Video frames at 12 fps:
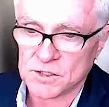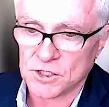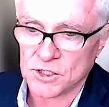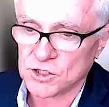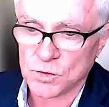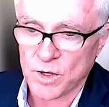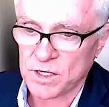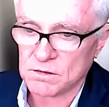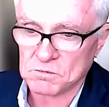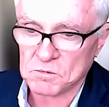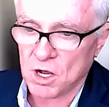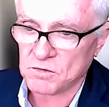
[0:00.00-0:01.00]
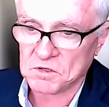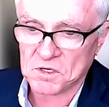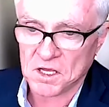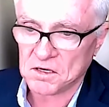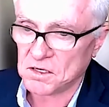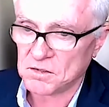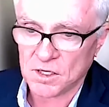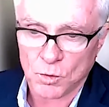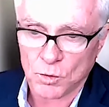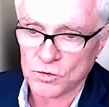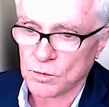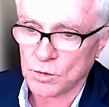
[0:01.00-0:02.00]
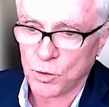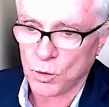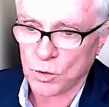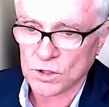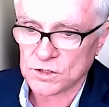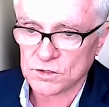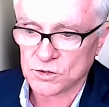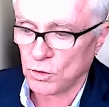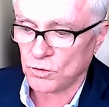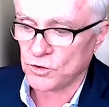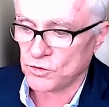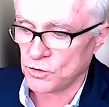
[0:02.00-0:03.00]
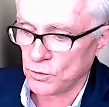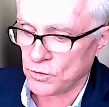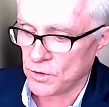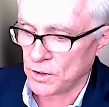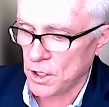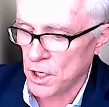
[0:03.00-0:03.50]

They just went and got the data and they wrote the reports and told the truth. And